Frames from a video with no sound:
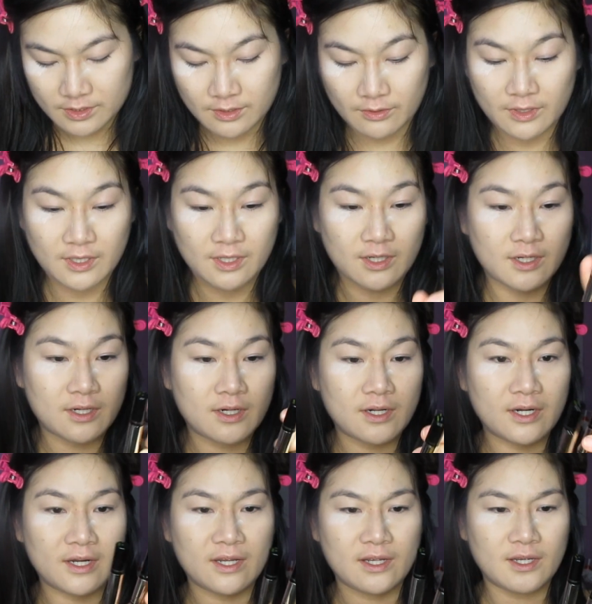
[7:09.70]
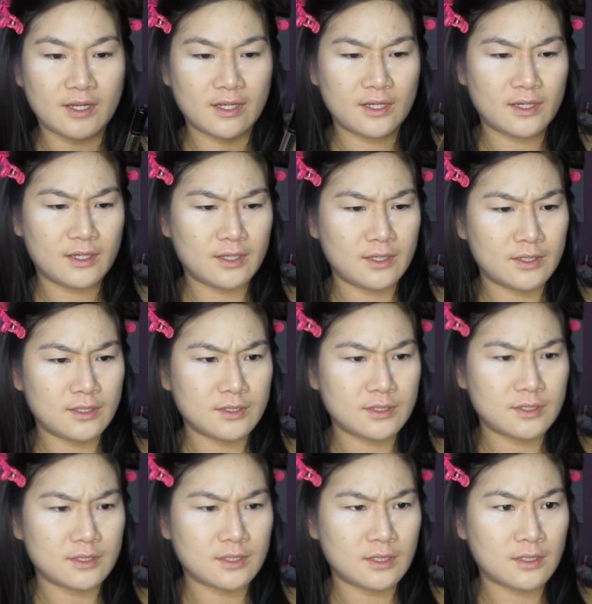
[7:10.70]
So here
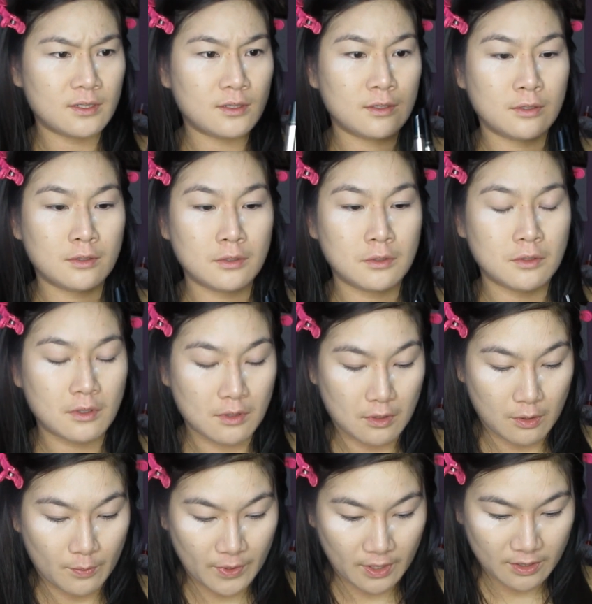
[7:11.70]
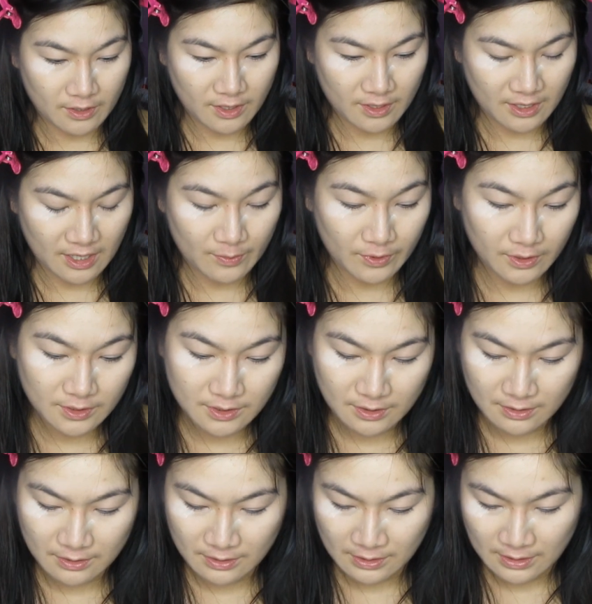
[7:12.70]
is... Oh my god, are they
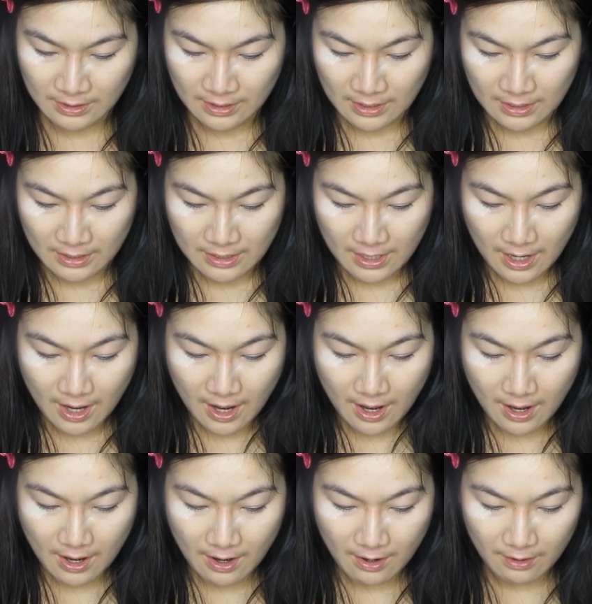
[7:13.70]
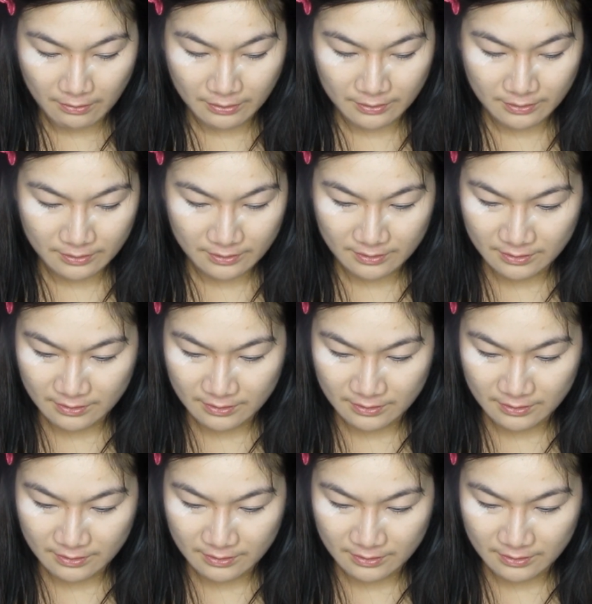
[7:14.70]
labeled? No! Oh